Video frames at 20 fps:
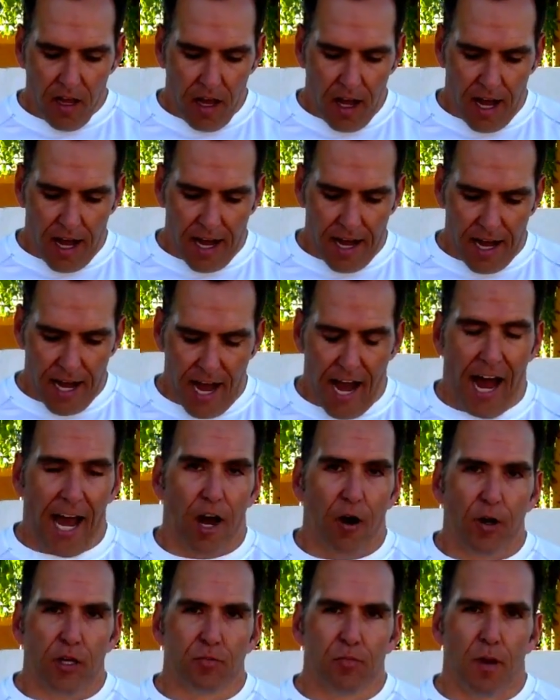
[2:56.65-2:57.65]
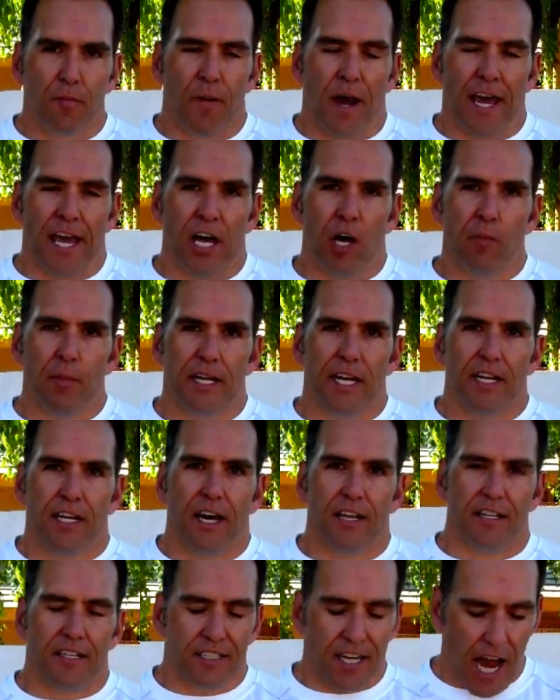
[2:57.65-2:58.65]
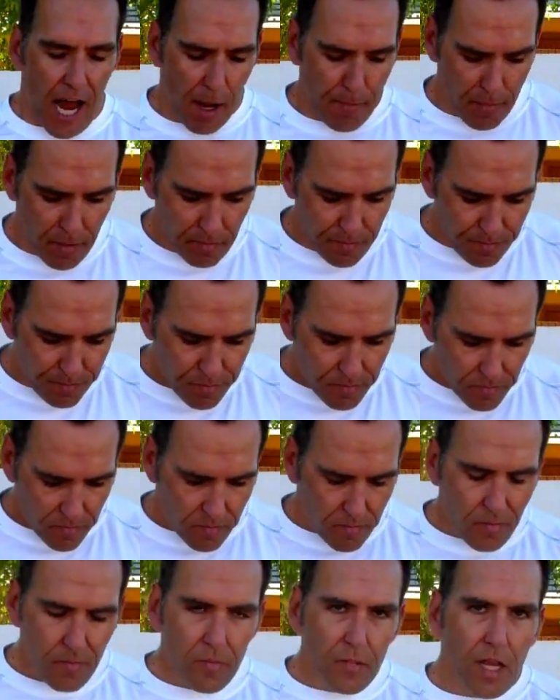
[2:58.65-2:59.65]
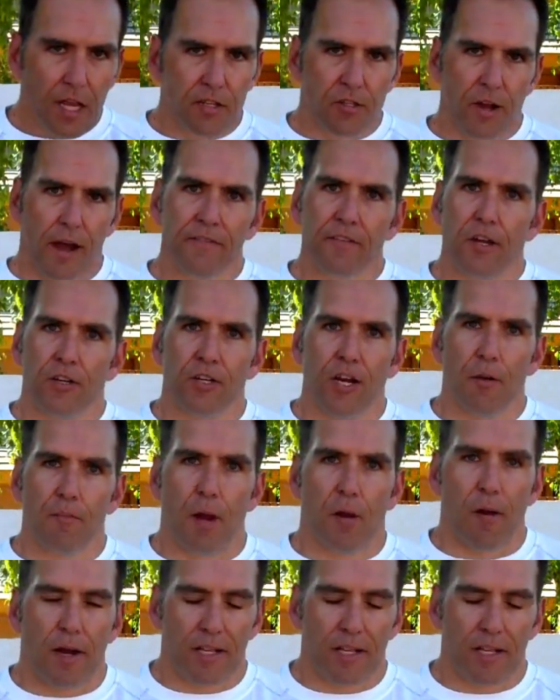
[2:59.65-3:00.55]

I always put my helmet in on the top. So after I drop my